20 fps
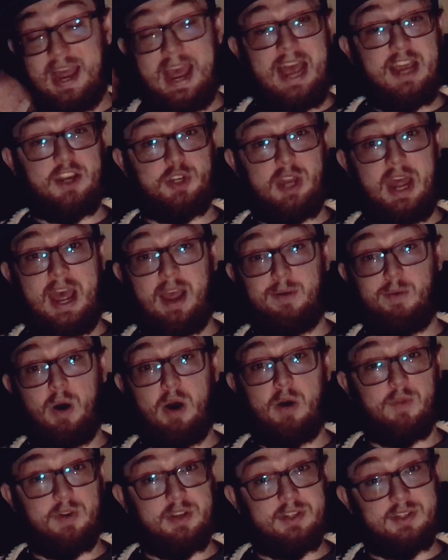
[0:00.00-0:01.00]

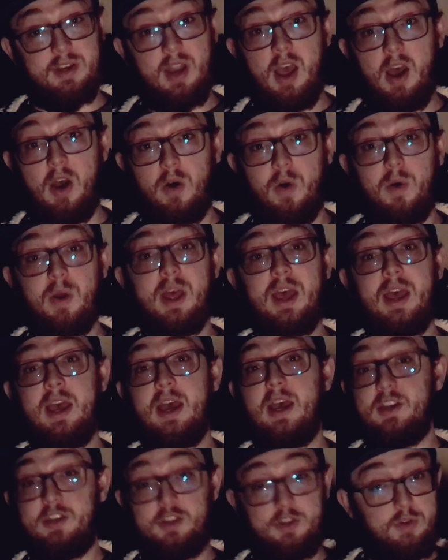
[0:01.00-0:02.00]
#WalrusNo
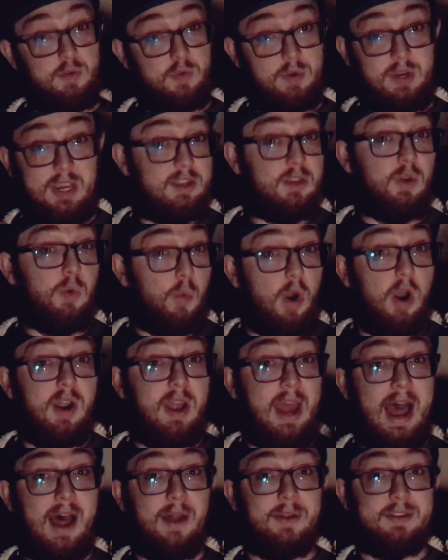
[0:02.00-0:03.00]
to get the word
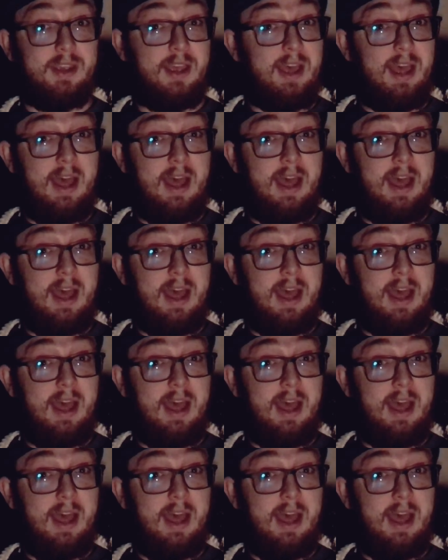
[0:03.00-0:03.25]
out.